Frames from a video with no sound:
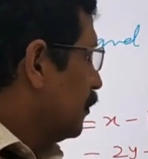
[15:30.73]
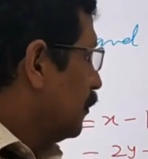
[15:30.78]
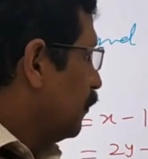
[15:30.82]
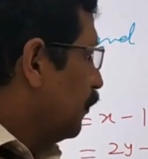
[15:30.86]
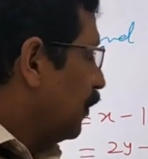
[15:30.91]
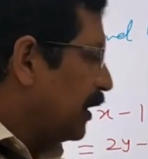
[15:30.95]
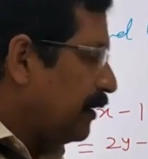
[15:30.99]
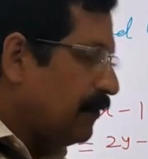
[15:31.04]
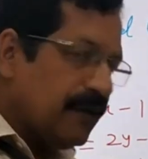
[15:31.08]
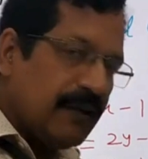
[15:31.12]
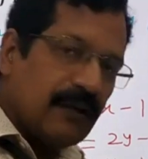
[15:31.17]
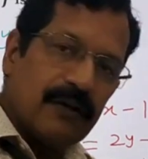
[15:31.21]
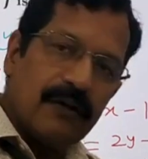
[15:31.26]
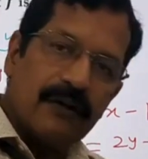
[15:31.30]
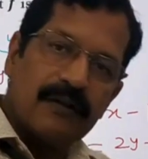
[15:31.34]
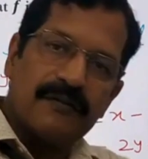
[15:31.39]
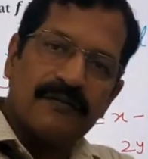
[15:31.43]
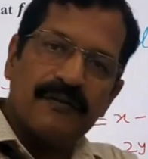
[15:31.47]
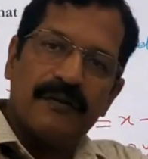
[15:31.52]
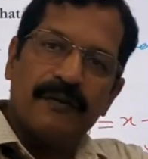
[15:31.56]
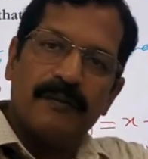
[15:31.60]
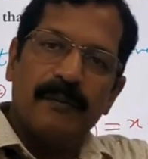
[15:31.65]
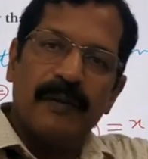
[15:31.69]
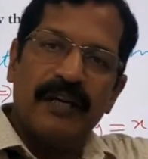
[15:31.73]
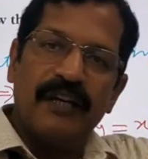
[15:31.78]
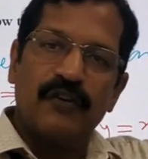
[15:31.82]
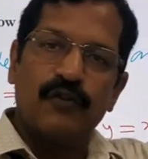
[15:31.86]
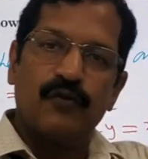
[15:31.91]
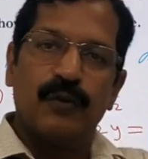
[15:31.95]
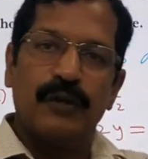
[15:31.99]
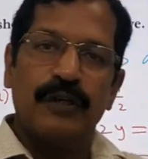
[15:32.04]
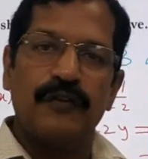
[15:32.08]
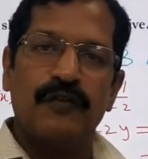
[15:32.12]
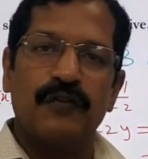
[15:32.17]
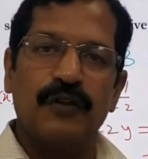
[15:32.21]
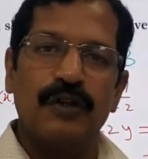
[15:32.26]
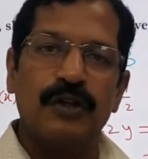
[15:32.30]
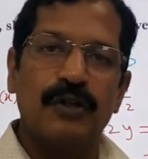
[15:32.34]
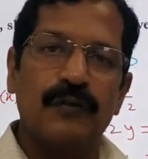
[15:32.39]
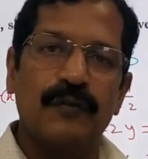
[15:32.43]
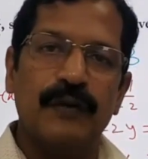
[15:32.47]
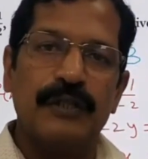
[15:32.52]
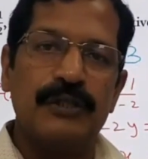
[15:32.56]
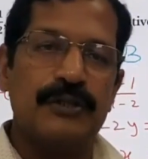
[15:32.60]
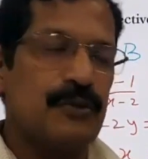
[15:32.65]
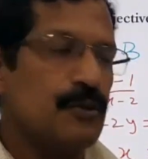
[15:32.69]
Why we got minus 1 is equal
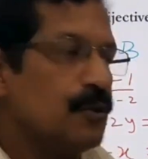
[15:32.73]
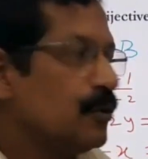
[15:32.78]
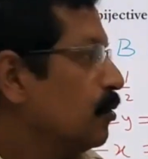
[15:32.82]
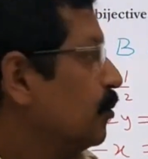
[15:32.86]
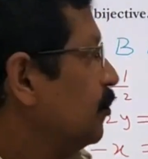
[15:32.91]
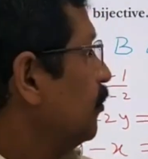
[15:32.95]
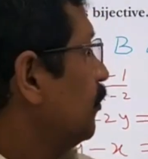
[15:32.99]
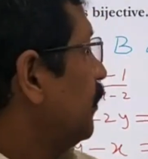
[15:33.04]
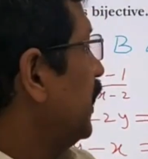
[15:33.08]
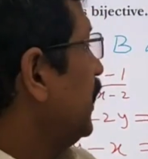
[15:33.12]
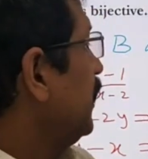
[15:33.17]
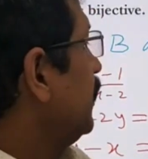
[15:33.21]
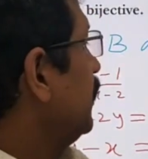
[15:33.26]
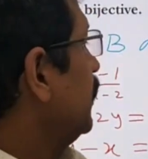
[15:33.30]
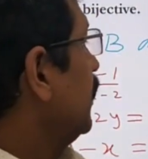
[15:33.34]
to y2? By